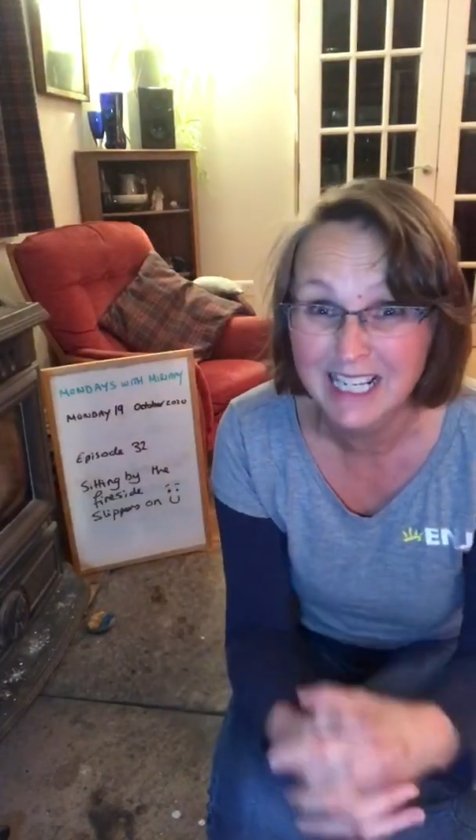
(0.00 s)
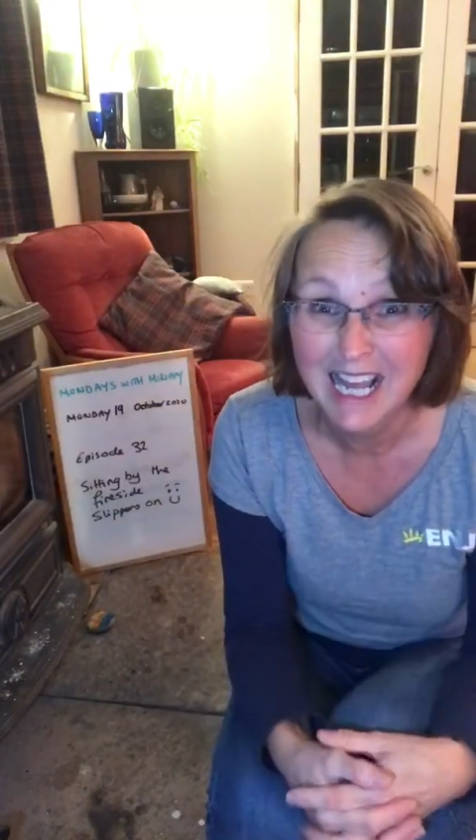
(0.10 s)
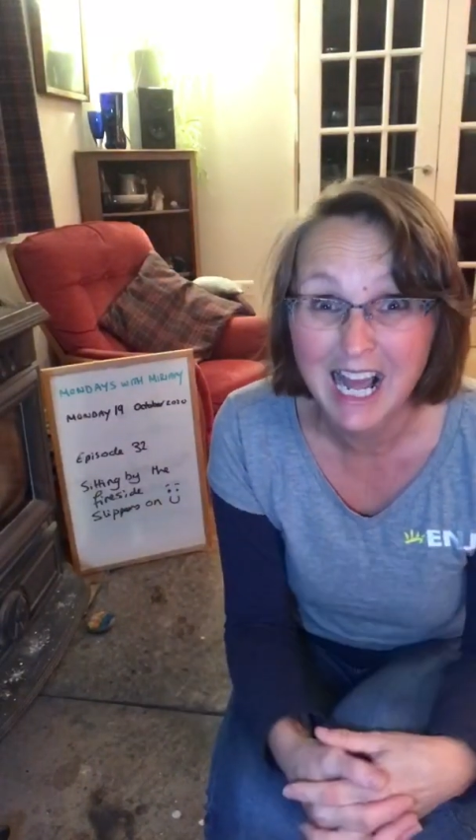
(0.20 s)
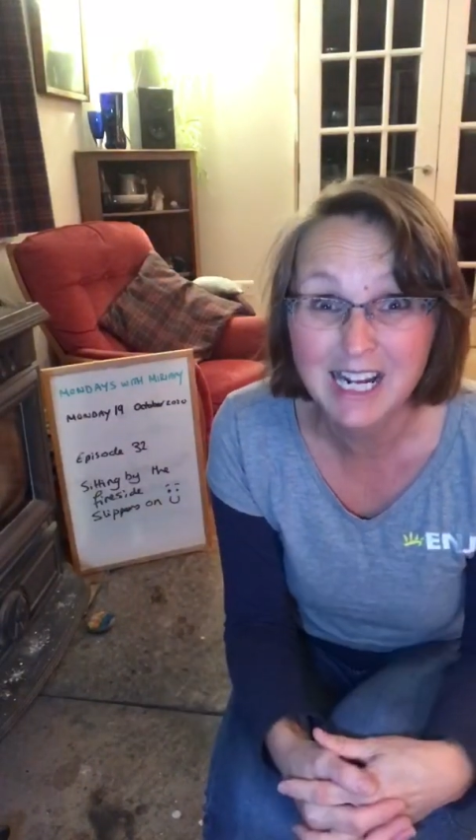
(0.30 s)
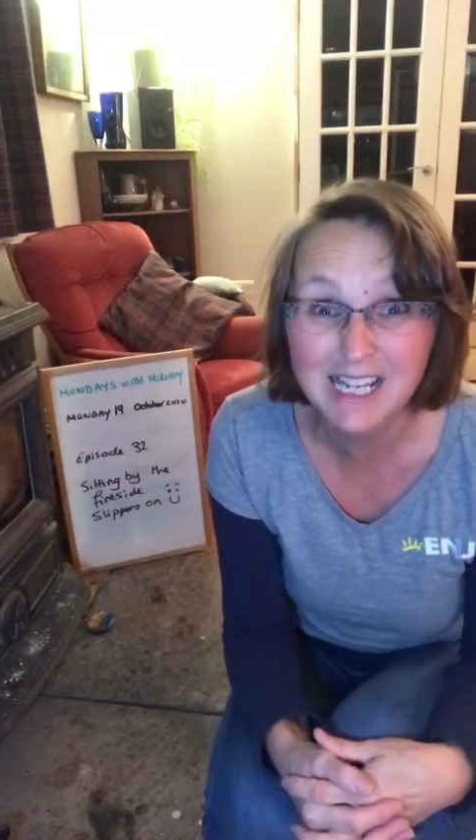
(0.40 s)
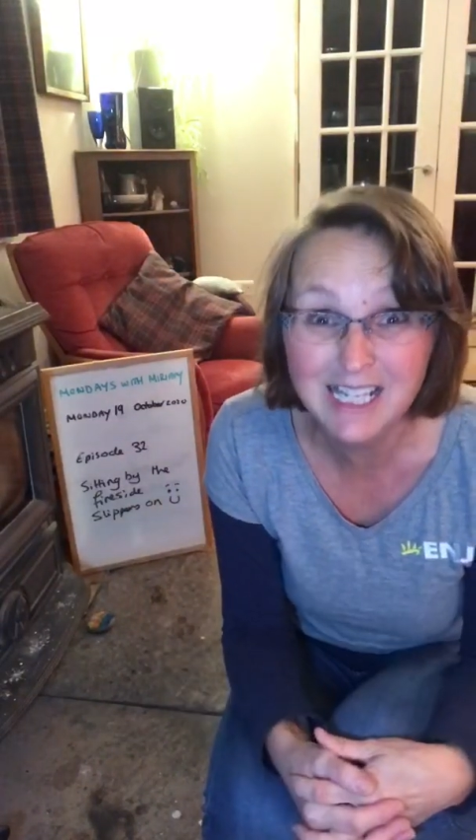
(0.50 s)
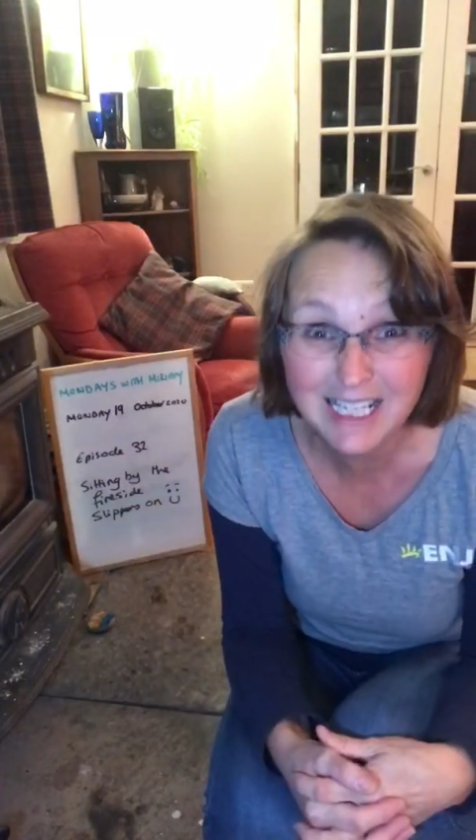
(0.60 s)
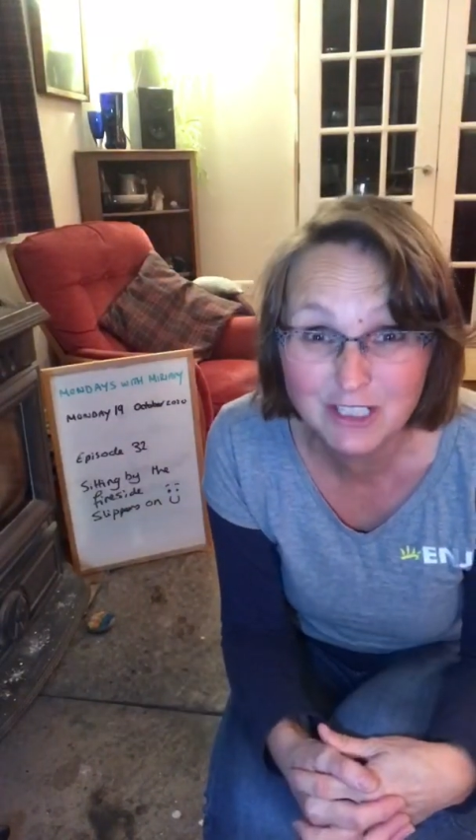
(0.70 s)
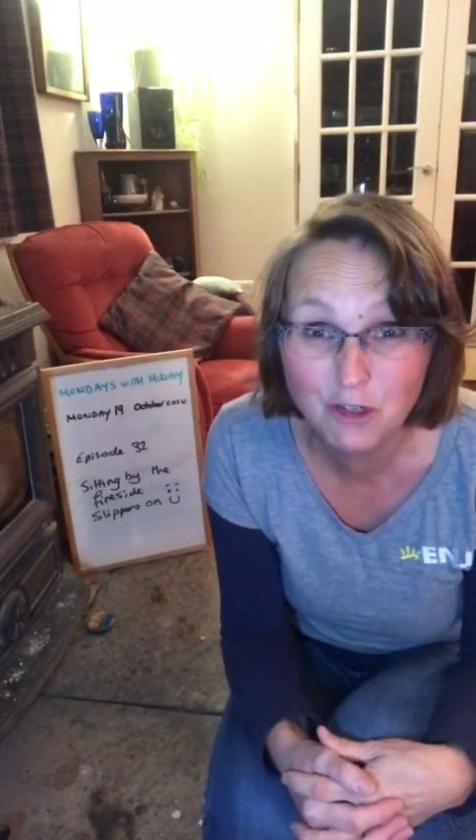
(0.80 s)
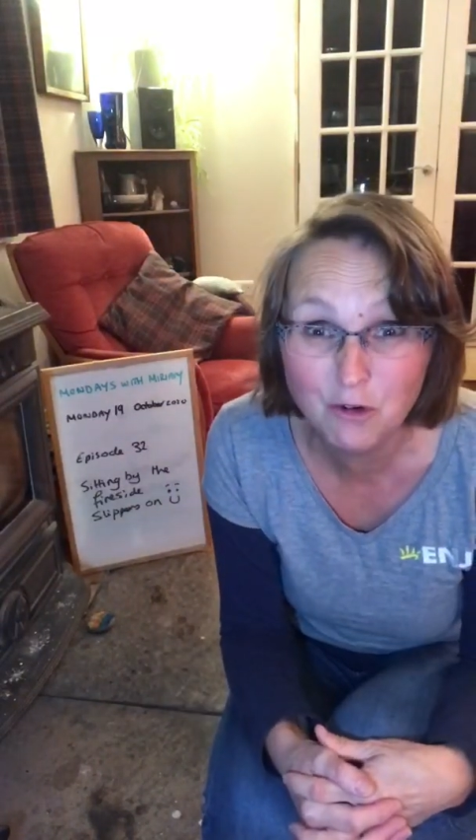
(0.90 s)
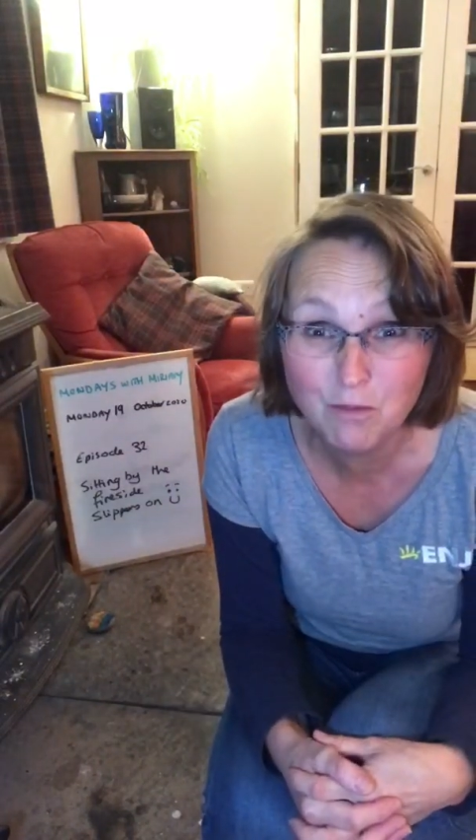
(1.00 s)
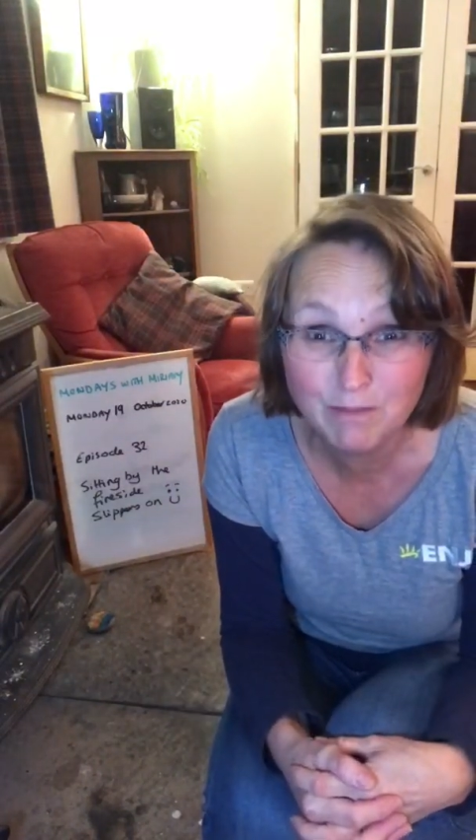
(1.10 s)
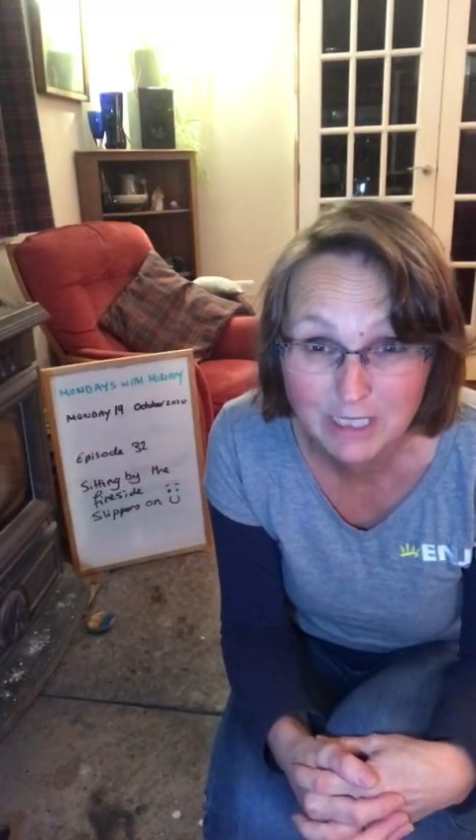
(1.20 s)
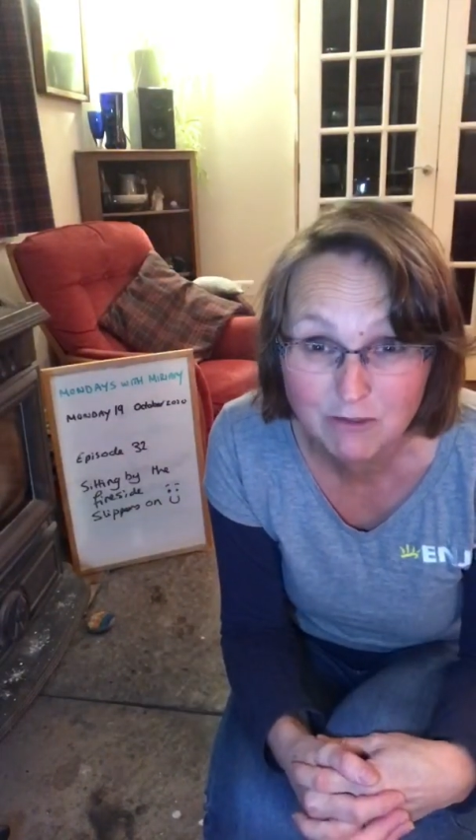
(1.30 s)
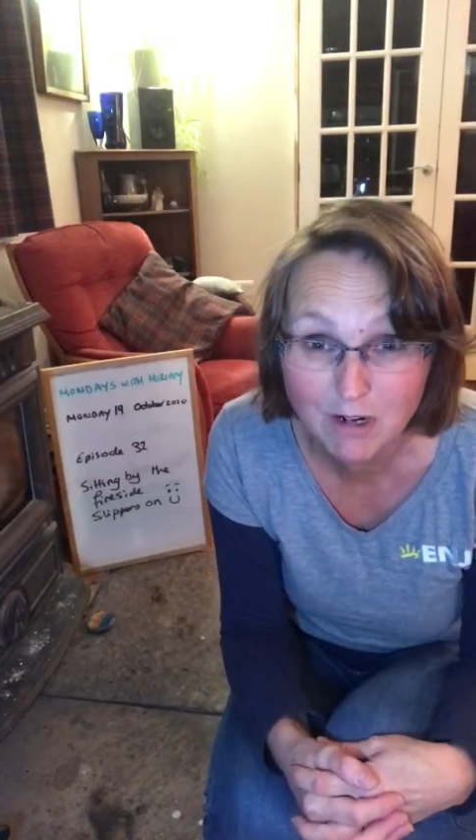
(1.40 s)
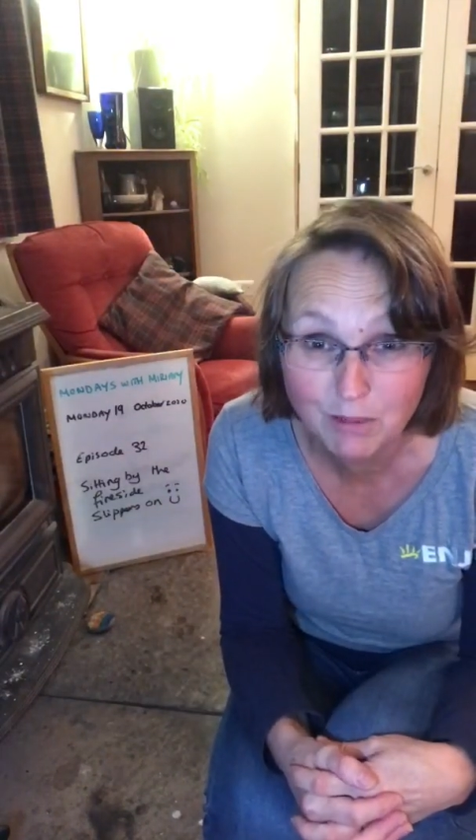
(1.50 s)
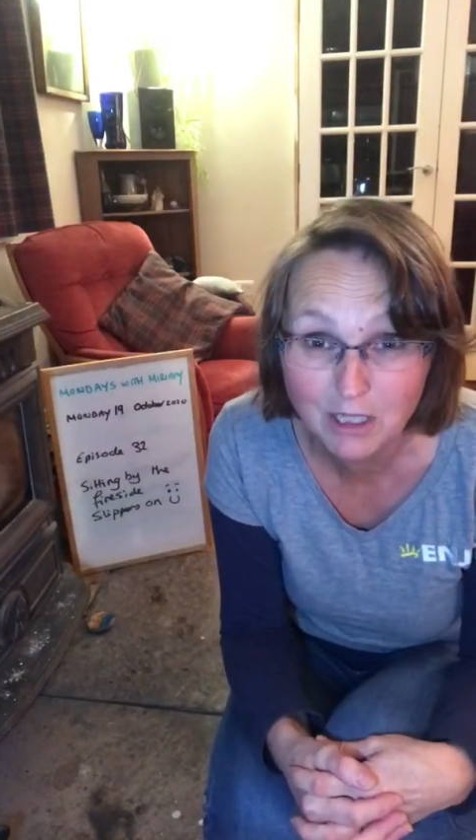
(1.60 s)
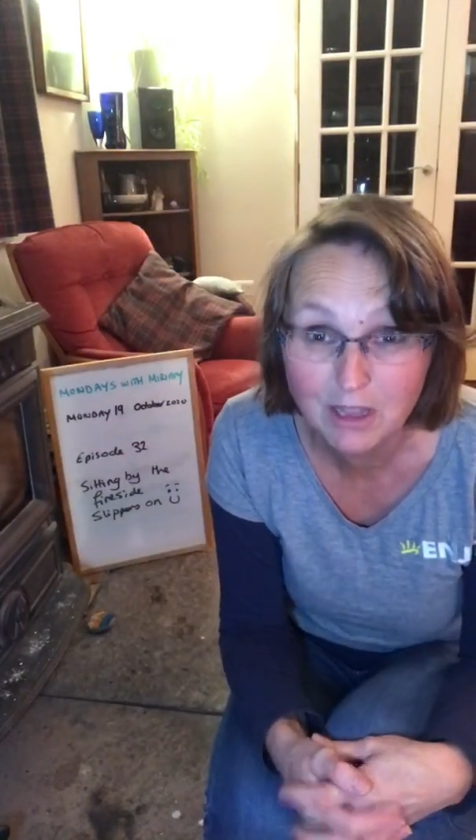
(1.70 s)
a little miserable